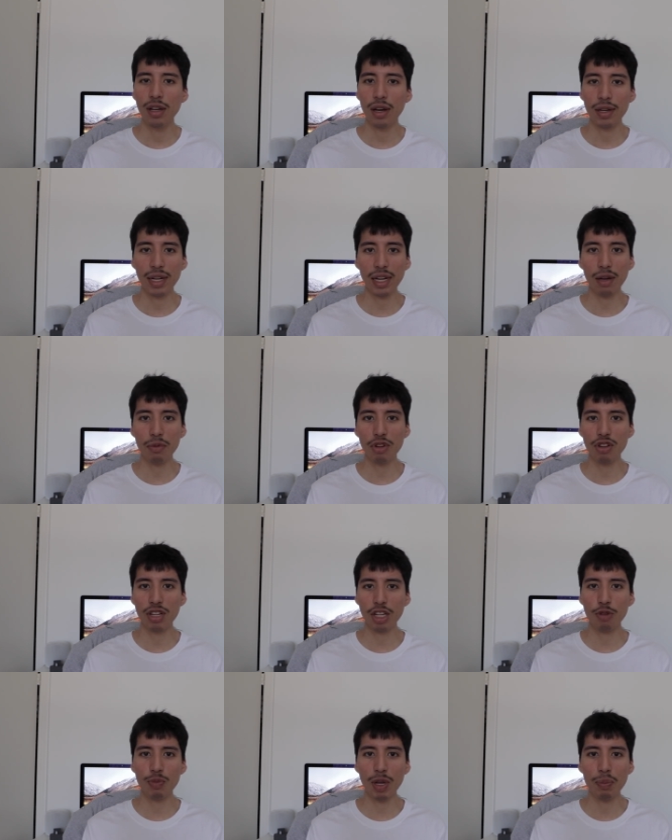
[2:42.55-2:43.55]
I think up to
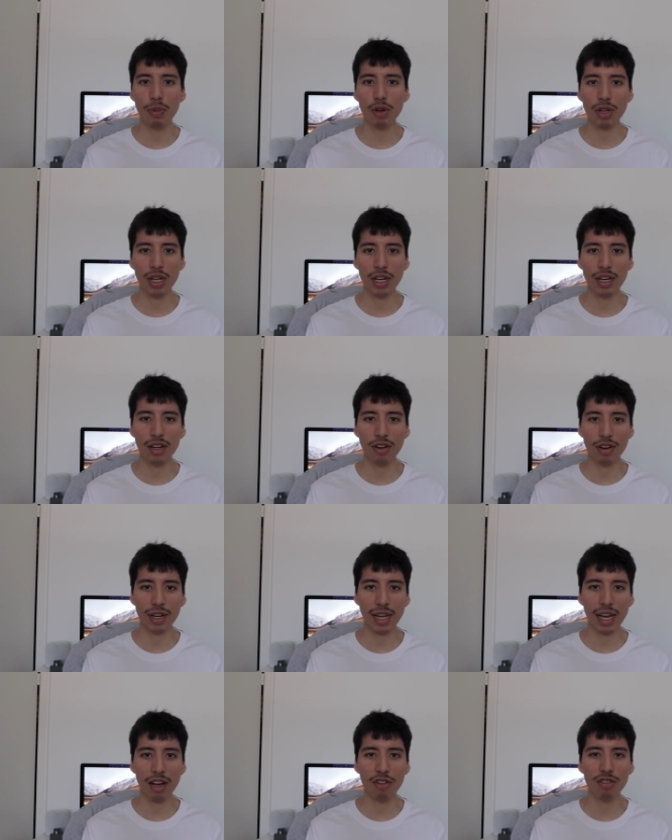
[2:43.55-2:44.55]
six people in your
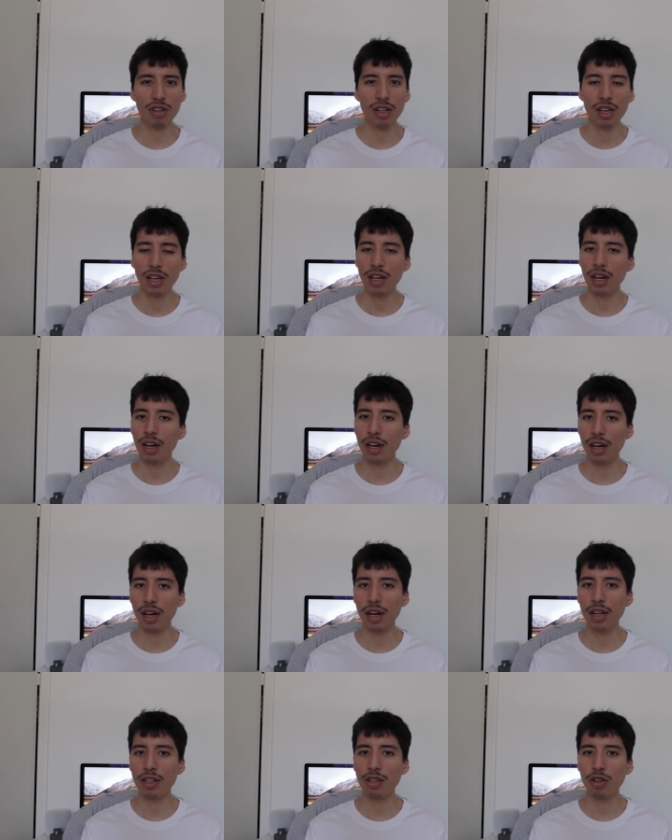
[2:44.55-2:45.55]
account
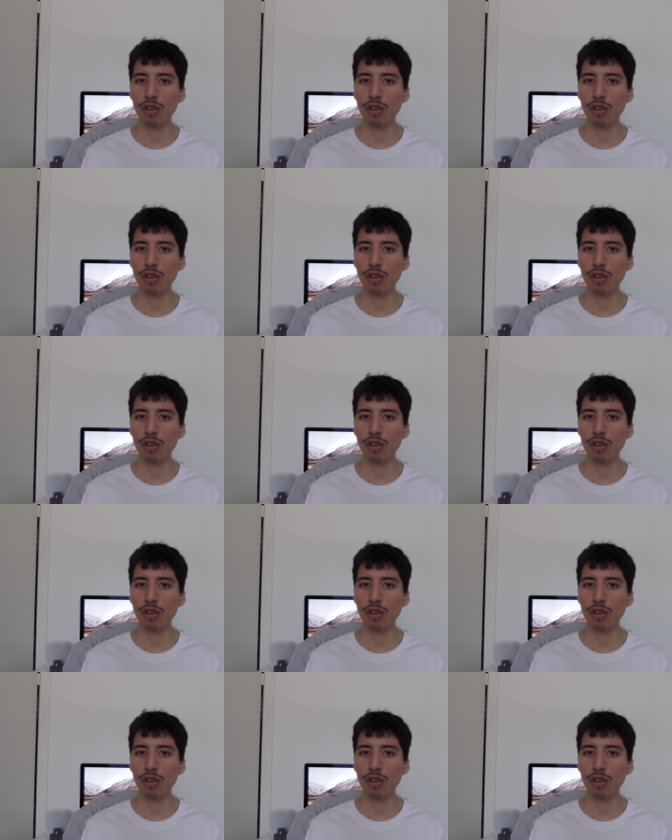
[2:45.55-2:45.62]
uh,